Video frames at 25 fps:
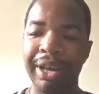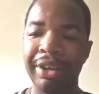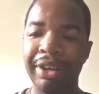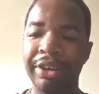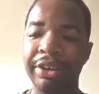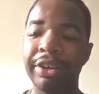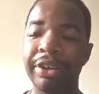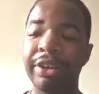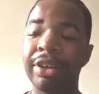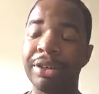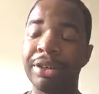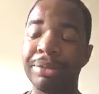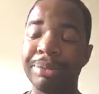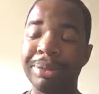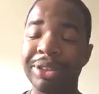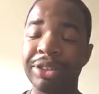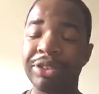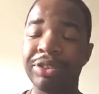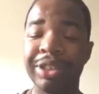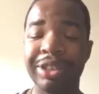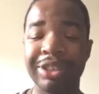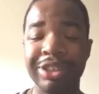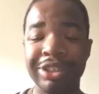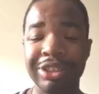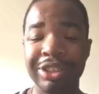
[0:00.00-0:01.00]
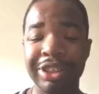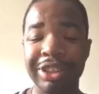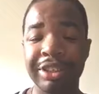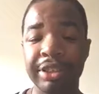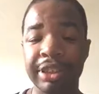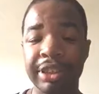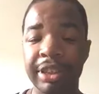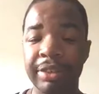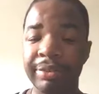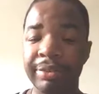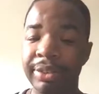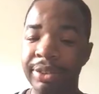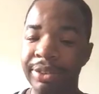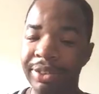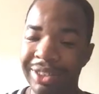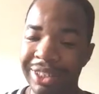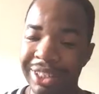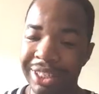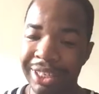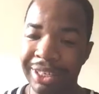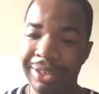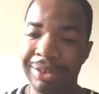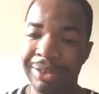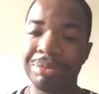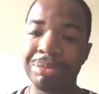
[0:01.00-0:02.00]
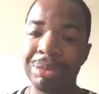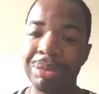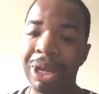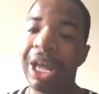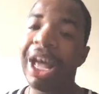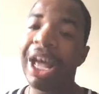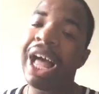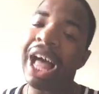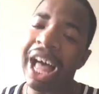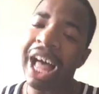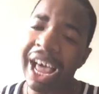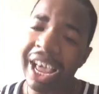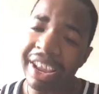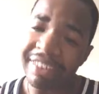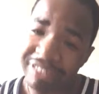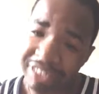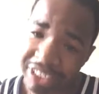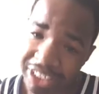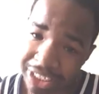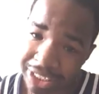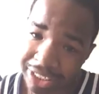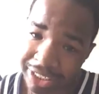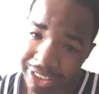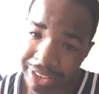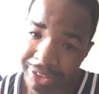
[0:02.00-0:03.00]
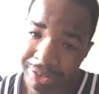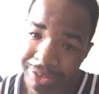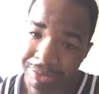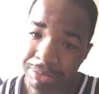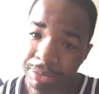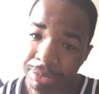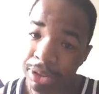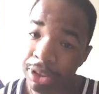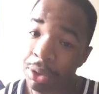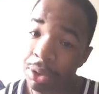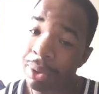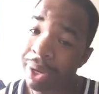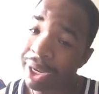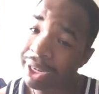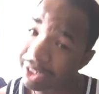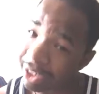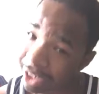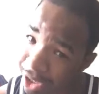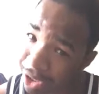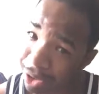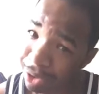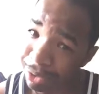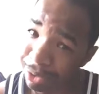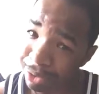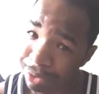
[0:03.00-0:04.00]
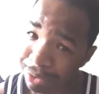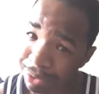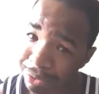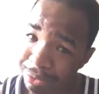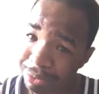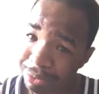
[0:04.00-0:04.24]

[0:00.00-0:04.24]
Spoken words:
you're going to be stretching yourself too thin. I've done it, so I know,